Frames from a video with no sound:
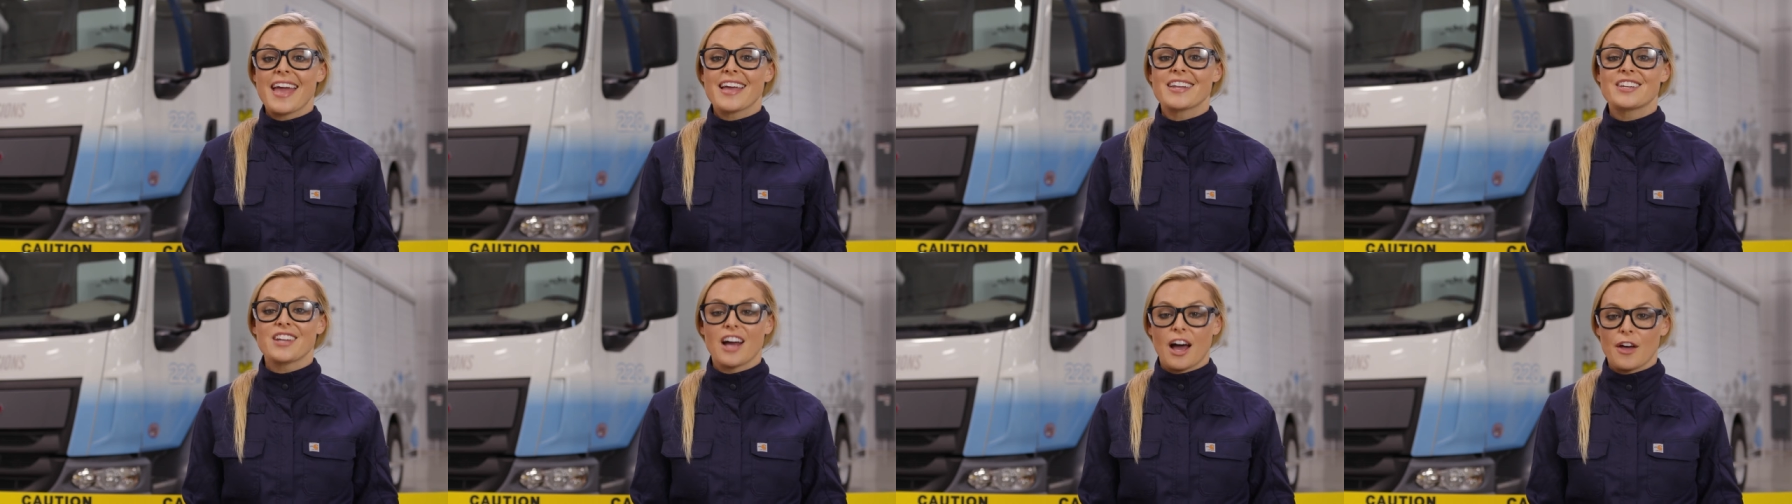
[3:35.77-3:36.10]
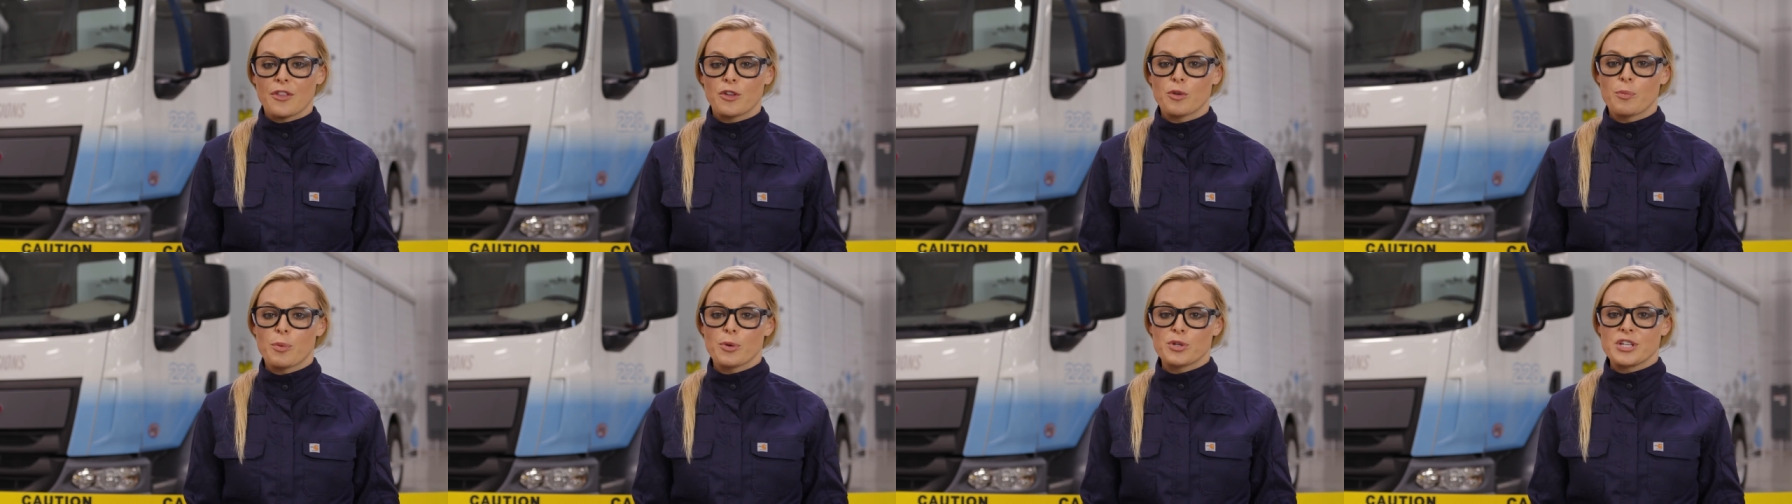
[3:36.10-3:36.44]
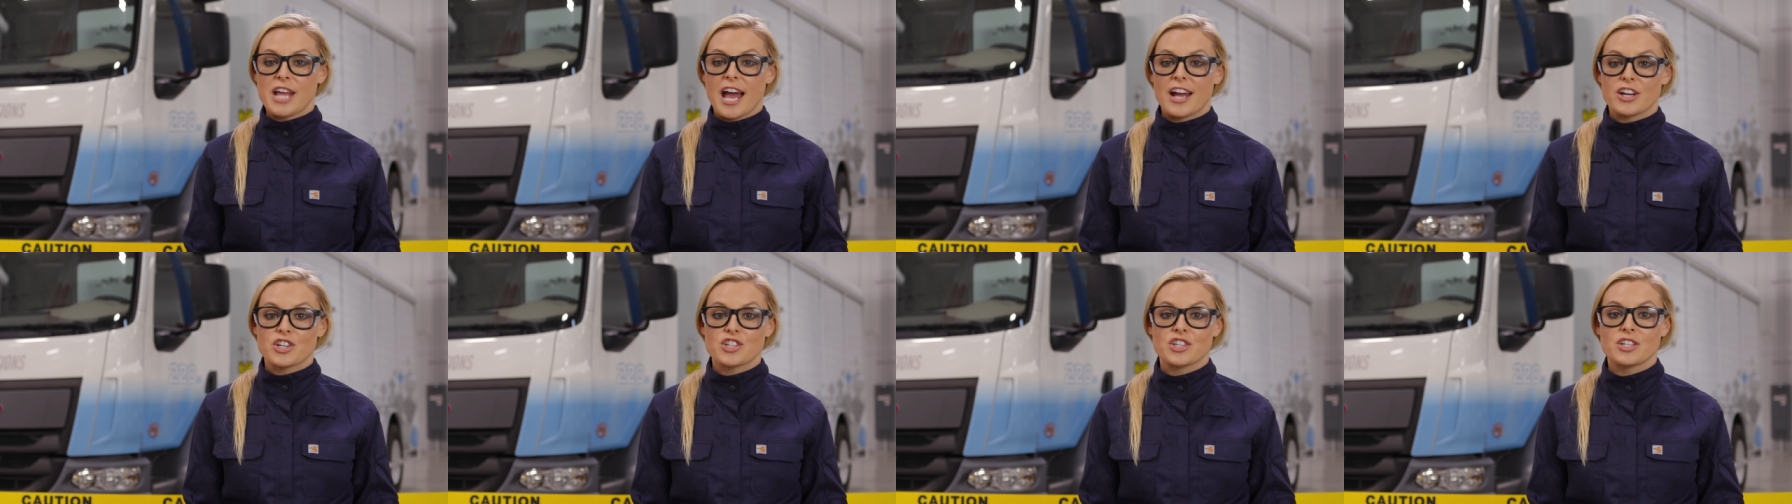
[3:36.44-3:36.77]
and other
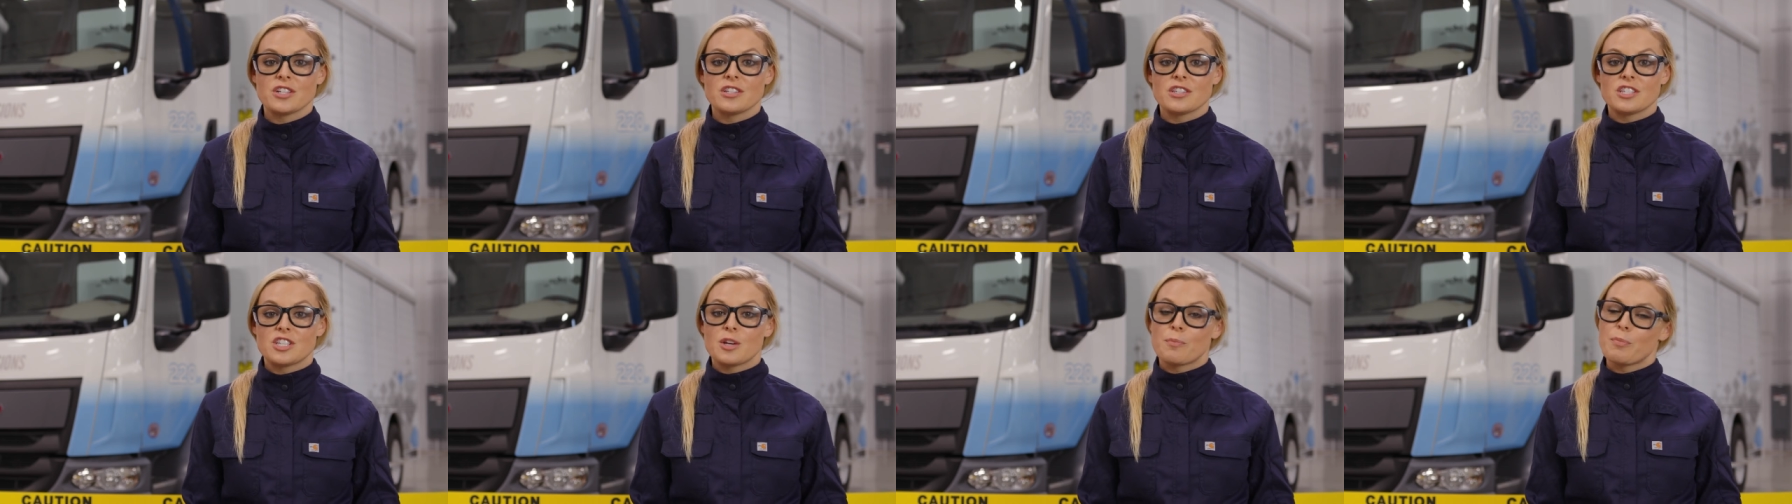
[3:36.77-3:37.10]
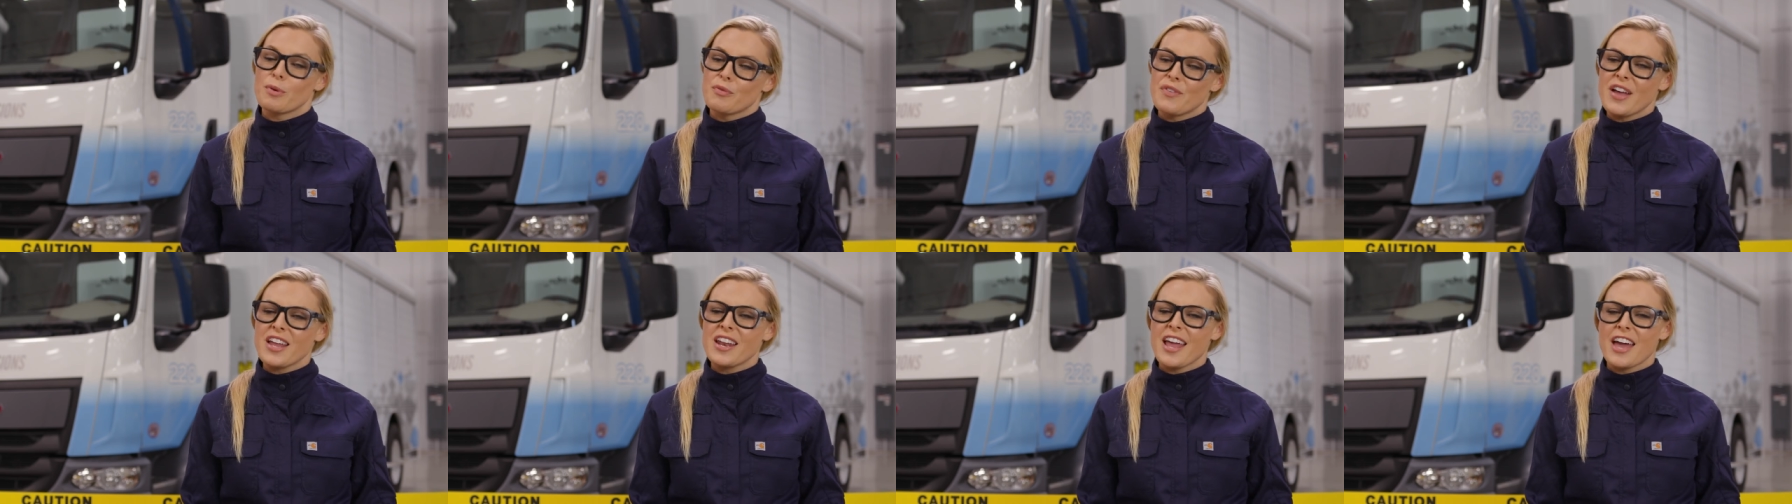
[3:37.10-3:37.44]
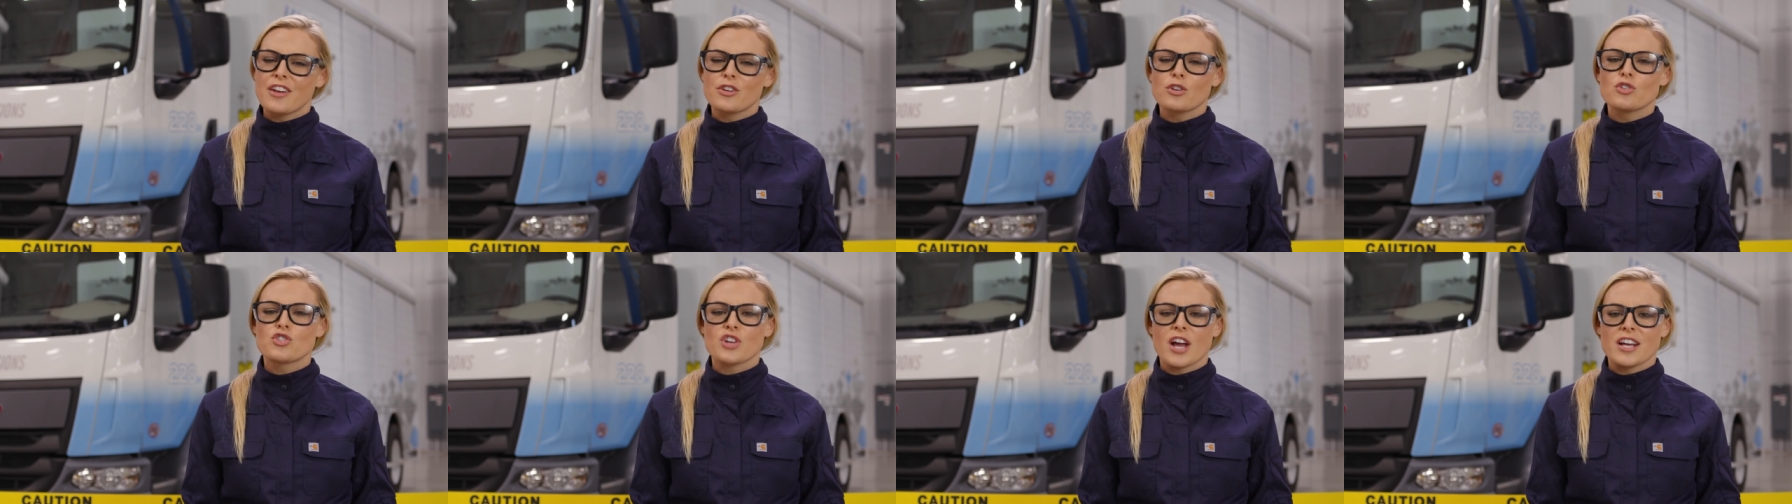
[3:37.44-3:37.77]
protections to
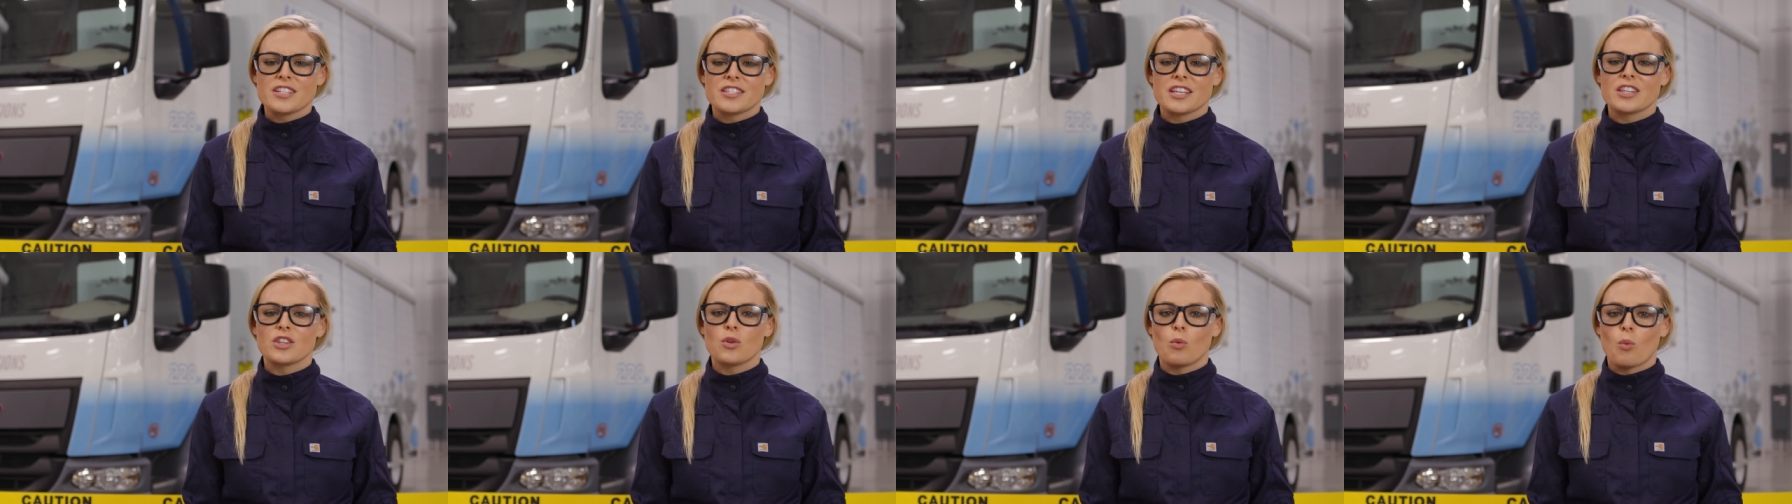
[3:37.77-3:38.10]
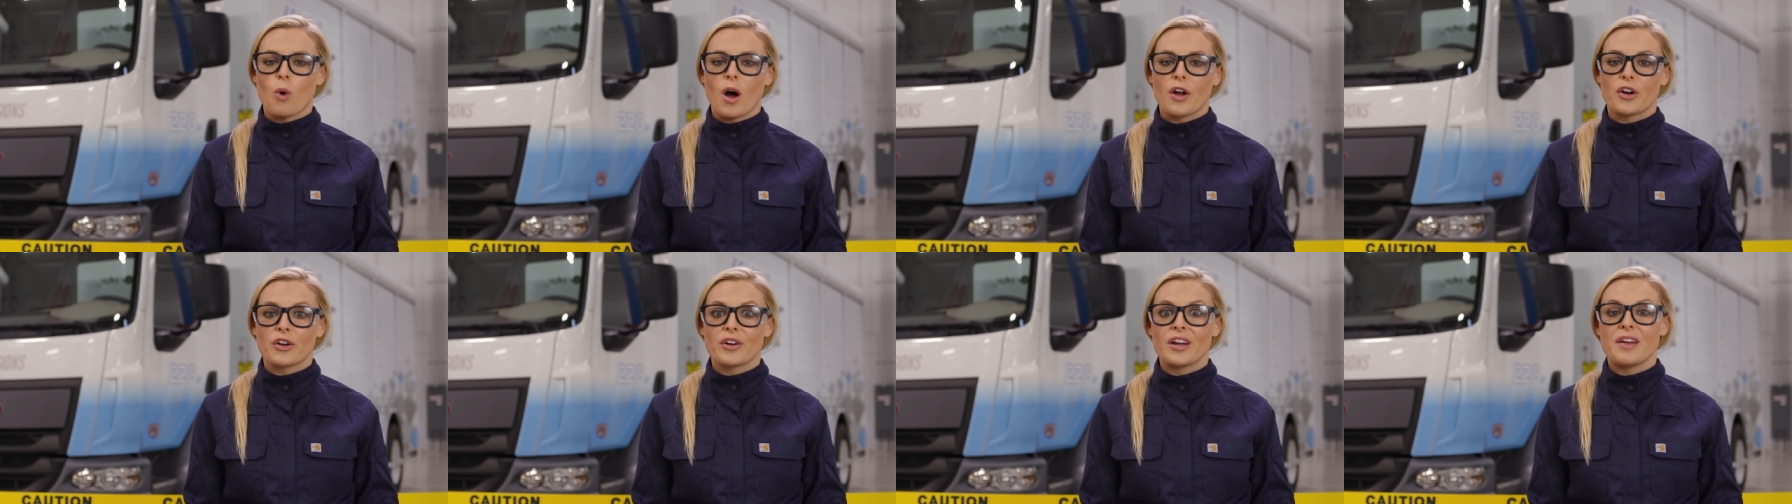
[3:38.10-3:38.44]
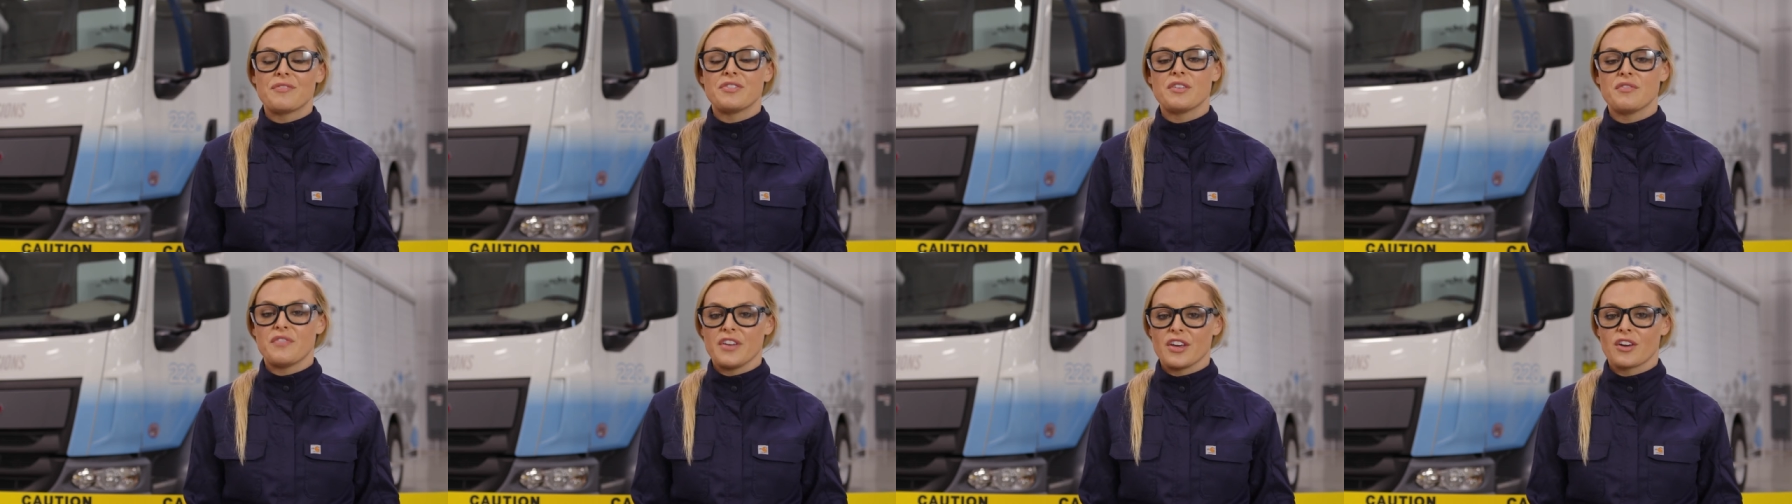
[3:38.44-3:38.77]
prevent energizing the water
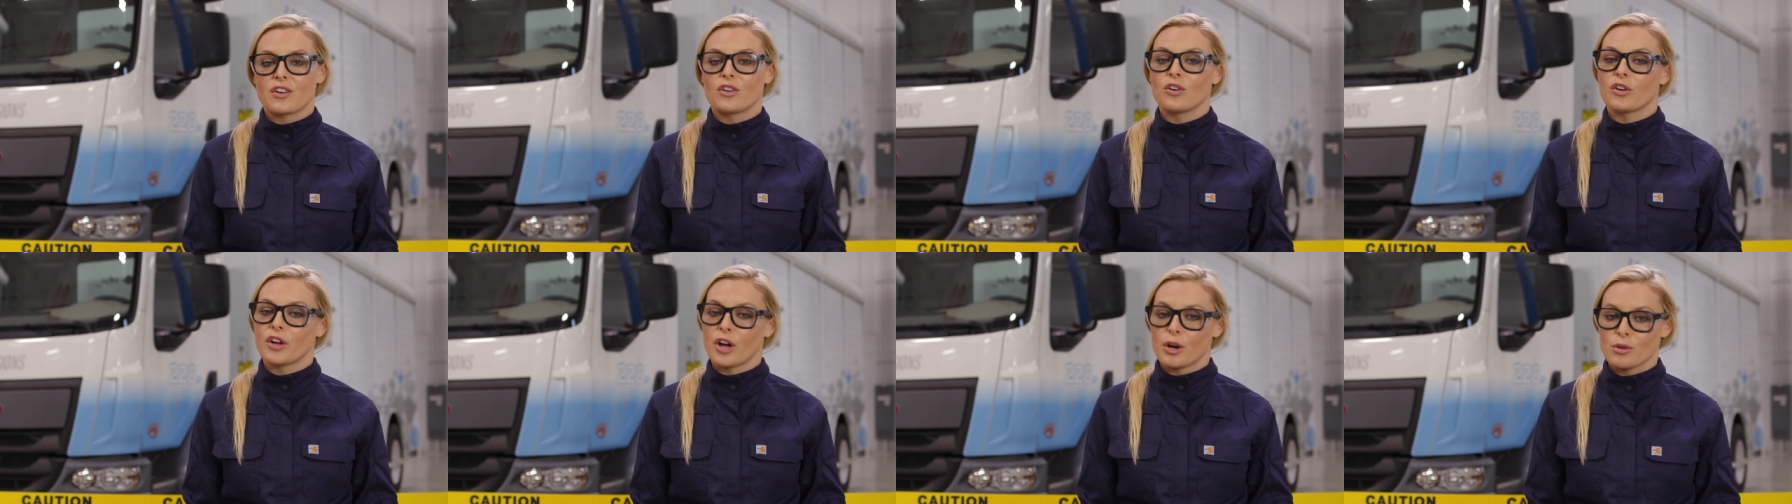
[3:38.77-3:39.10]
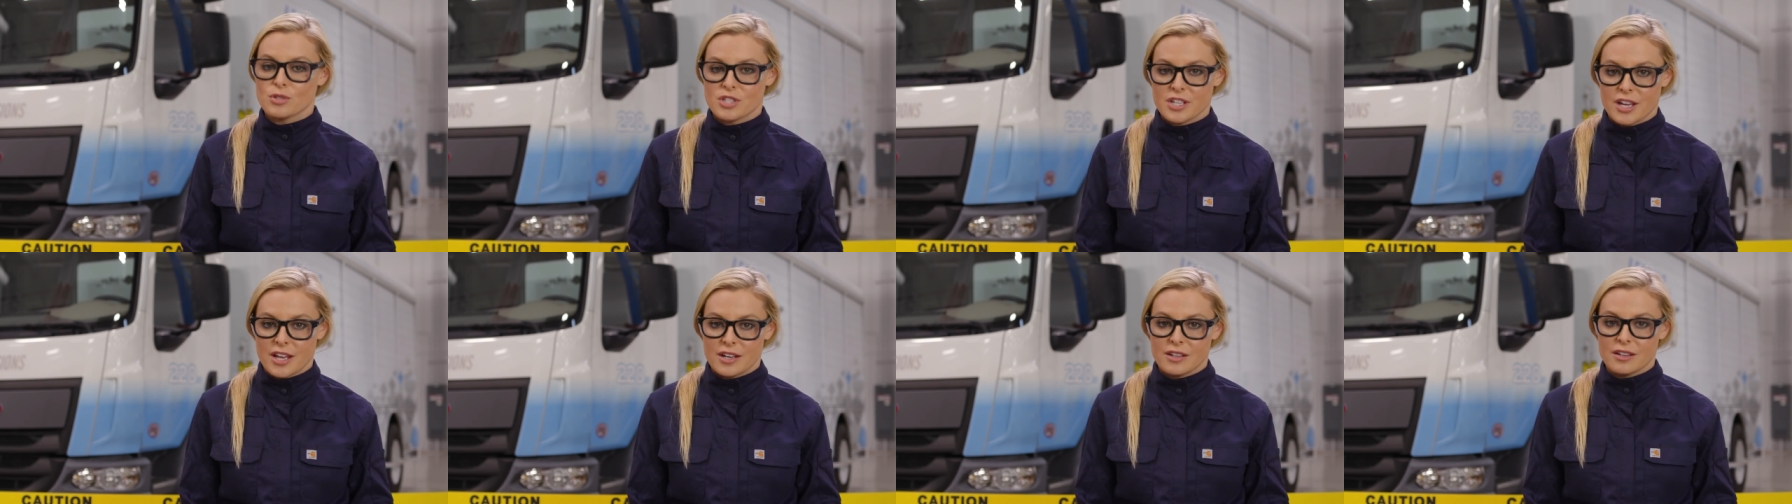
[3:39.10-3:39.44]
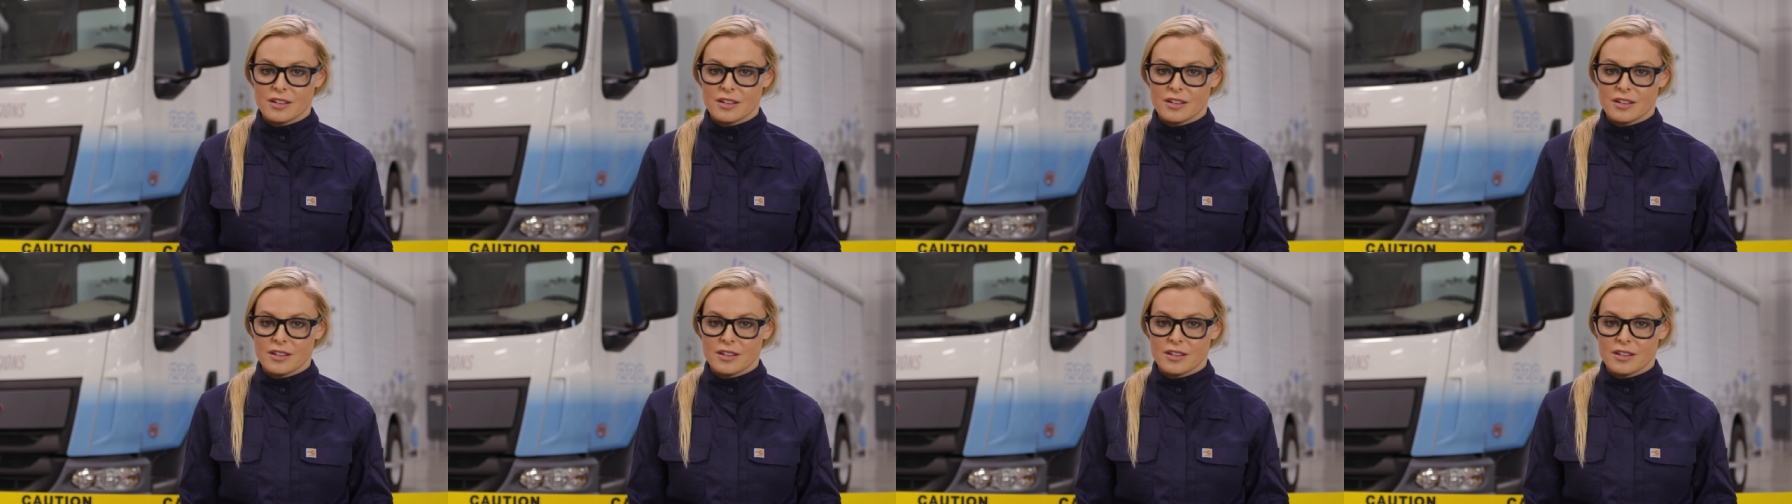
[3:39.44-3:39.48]
if the vehicle goes